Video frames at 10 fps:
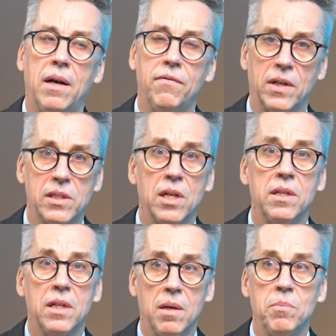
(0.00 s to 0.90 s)
fixed
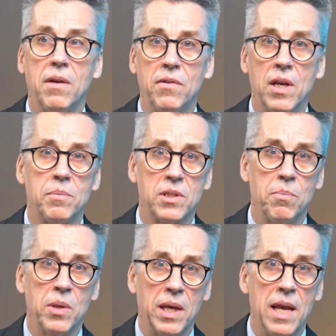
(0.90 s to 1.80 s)
income giving up
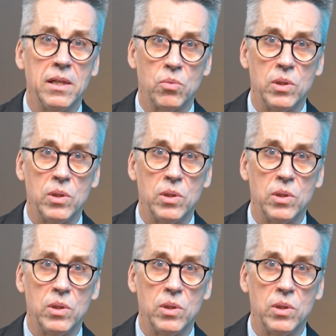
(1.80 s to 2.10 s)
some of the gains